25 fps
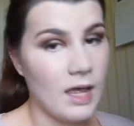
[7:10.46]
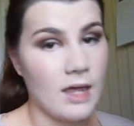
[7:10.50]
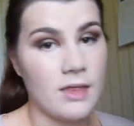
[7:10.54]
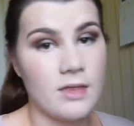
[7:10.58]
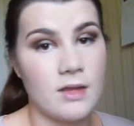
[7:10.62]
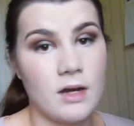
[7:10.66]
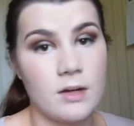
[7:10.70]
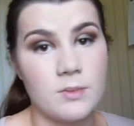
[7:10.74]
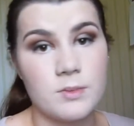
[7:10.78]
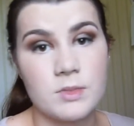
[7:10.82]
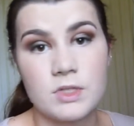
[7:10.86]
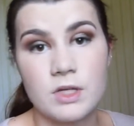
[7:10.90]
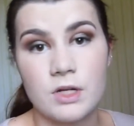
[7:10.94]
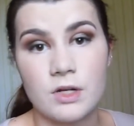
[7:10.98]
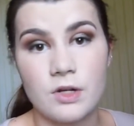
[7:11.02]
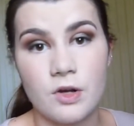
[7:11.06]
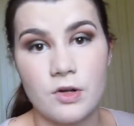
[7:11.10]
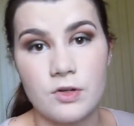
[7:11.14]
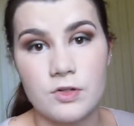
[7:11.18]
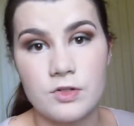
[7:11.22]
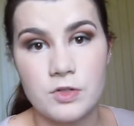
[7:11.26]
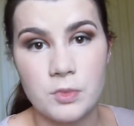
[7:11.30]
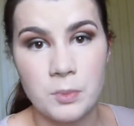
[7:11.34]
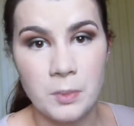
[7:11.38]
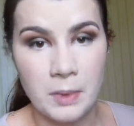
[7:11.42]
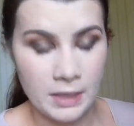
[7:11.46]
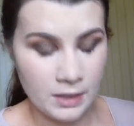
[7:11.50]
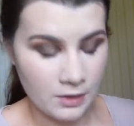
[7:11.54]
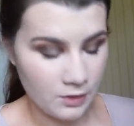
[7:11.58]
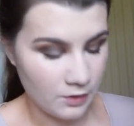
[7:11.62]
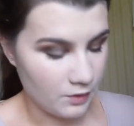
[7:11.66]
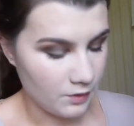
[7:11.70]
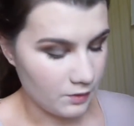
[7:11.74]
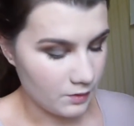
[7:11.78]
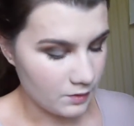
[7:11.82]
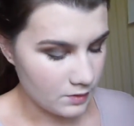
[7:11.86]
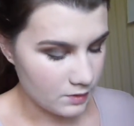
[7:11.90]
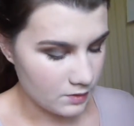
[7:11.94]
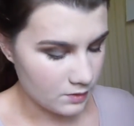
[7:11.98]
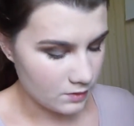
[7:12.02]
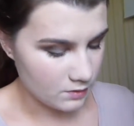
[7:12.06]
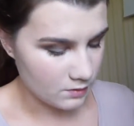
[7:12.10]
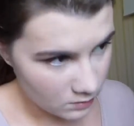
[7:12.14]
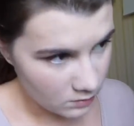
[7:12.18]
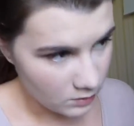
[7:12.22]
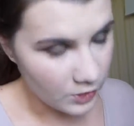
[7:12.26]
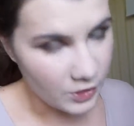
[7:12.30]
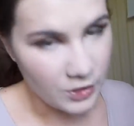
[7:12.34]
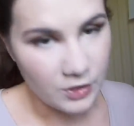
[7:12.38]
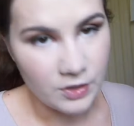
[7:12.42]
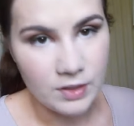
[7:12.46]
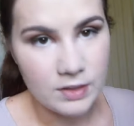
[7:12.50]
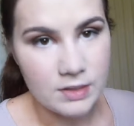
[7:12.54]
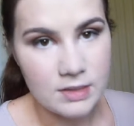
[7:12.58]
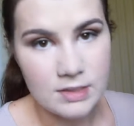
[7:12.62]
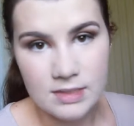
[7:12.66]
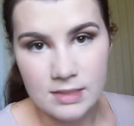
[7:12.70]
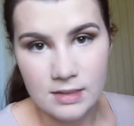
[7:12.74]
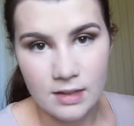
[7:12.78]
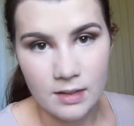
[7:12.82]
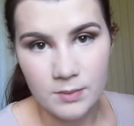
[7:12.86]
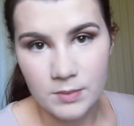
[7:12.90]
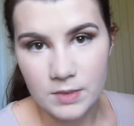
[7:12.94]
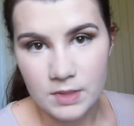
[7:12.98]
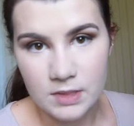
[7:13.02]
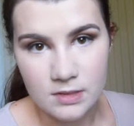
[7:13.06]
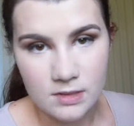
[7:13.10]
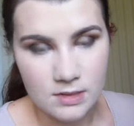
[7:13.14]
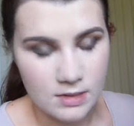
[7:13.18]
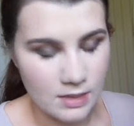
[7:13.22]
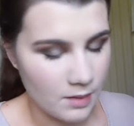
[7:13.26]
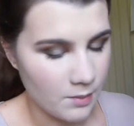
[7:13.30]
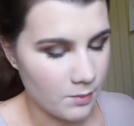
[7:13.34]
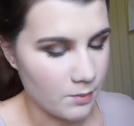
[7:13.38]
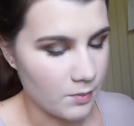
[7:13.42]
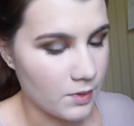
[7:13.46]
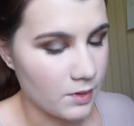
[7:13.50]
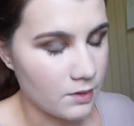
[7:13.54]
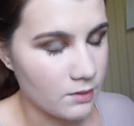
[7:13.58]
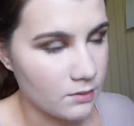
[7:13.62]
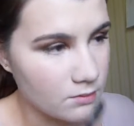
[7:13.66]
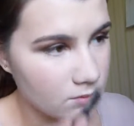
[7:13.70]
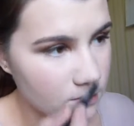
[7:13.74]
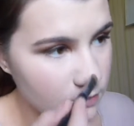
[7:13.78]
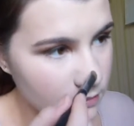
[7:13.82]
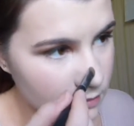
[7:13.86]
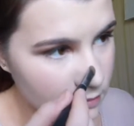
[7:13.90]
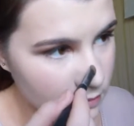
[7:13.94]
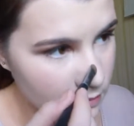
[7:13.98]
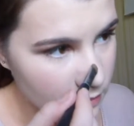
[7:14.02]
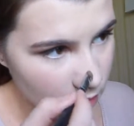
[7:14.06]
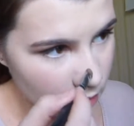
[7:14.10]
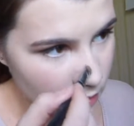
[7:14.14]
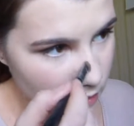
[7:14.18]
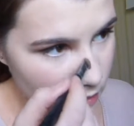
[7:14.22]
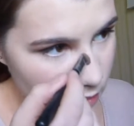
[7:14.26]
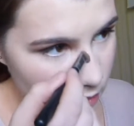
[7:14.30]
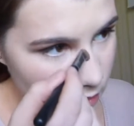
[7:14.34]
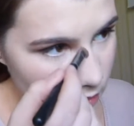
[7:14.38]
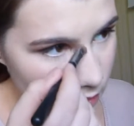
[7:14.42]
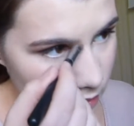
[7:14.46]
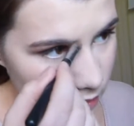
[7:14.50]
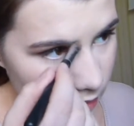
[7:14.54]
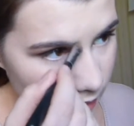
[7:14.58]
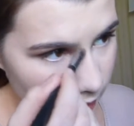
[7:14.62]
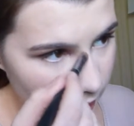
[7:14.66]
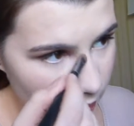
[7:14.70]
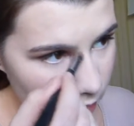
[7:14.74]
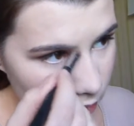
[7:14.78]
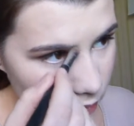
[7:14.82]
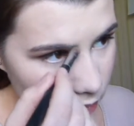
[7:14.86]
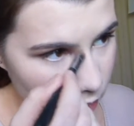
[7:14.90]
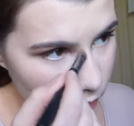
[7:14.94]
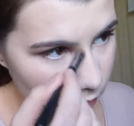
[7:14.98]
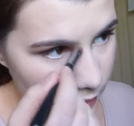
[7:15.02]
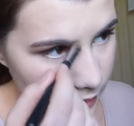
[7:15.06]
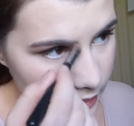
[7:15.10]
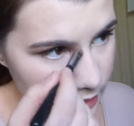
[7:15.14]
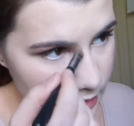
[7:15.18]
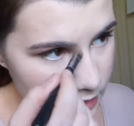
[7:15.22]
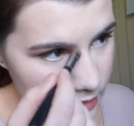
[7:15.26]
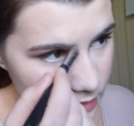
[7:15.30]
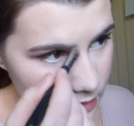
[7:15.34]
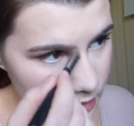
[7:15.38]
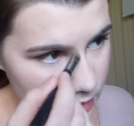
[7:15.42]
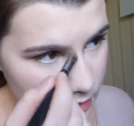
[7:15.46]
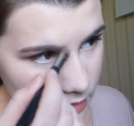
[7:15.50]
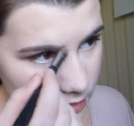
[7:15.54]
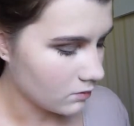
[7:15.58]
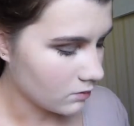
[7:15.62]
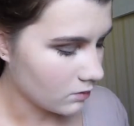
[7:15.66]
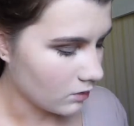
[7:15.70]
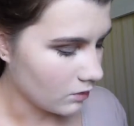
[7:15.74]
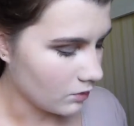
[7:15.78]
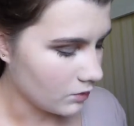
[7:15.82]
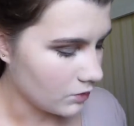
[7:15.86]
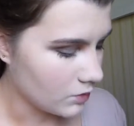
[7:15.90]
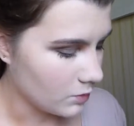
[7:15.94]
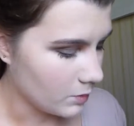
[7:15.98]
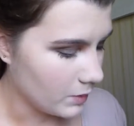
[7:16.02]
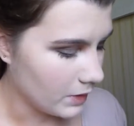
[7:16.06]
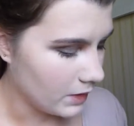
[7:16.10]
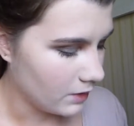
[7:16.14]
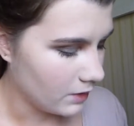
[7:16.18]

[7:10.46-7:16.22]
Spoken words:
And then I'm just going to contour my nose. You can skip this step, but I always contour my